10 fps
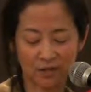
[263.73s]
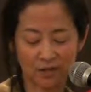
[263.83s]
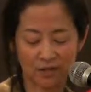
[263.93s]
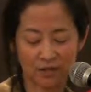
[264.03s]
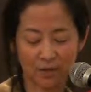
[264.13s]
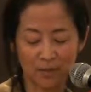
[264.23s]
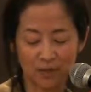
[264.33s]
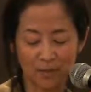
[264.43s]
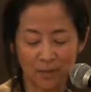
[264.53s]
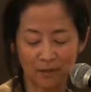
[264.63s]
and his
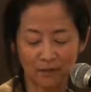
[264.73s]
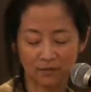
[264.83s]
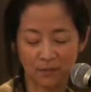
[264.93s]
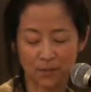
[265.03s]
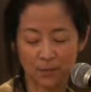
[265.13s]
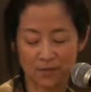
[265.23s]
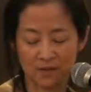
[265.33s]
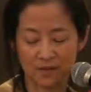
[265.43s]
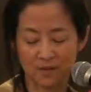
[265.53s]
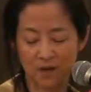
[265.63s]
famous band of
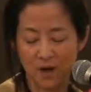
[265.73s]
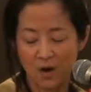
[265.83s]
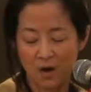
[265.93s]
gypsies,